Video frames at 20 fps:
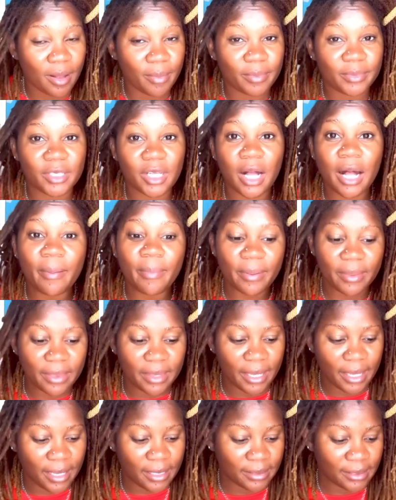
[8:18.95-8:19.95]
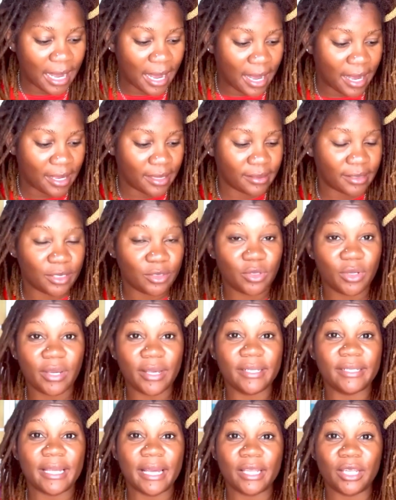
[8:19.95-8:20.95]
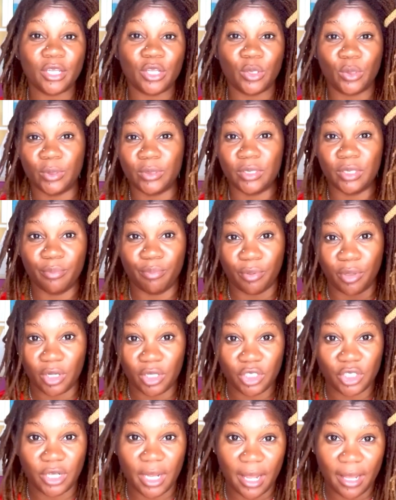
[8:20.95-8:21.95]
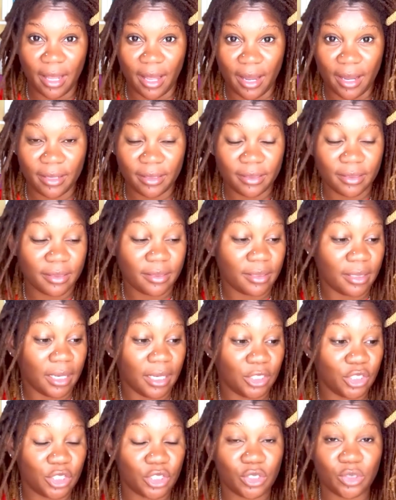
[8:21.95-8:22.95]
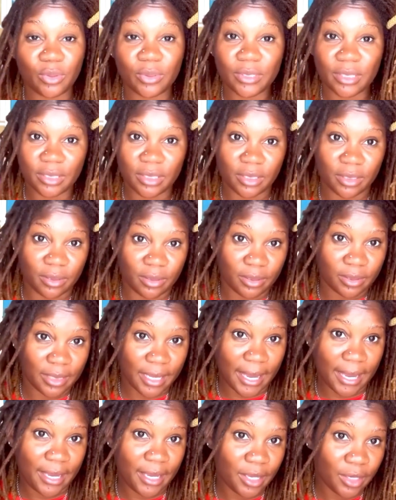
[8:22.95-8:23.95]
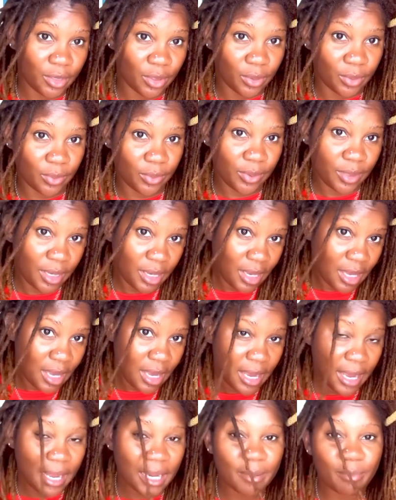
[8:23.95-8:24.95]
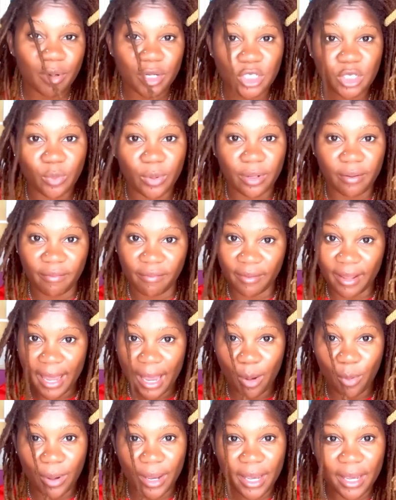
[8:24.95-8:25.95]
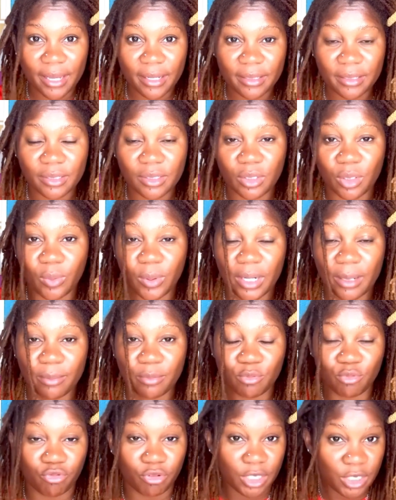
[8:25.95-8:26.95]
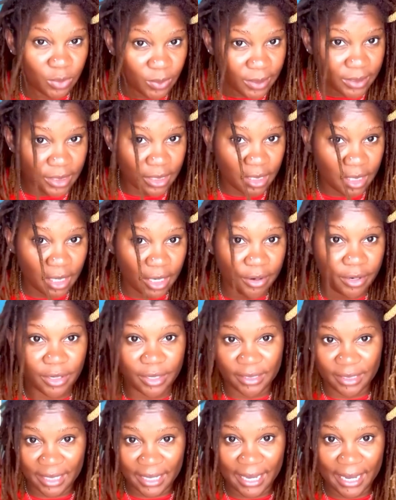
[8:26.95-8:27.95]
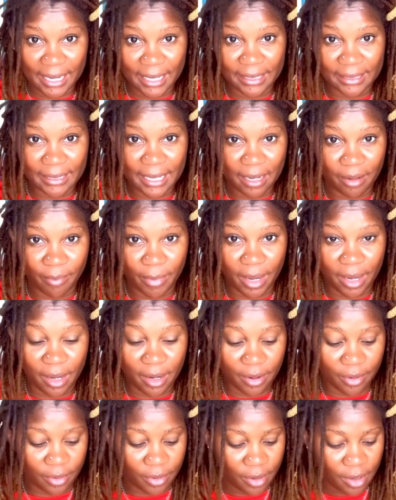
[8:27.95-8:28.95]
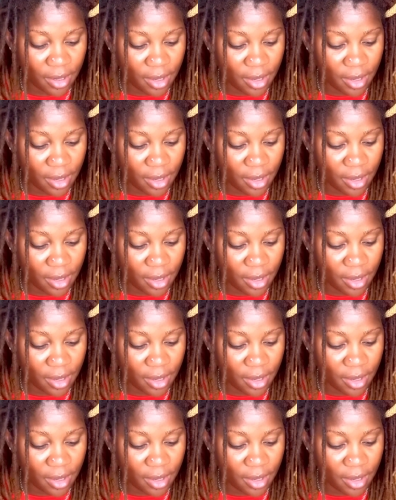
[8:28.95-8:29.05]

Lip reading: So a couple things, guys. As you can see, I didn't use the brush a lot. I just use it to, like, you know, kind of brush away the flyaways, so when I'm retwisting the hair, it doesn't get inside of my hair.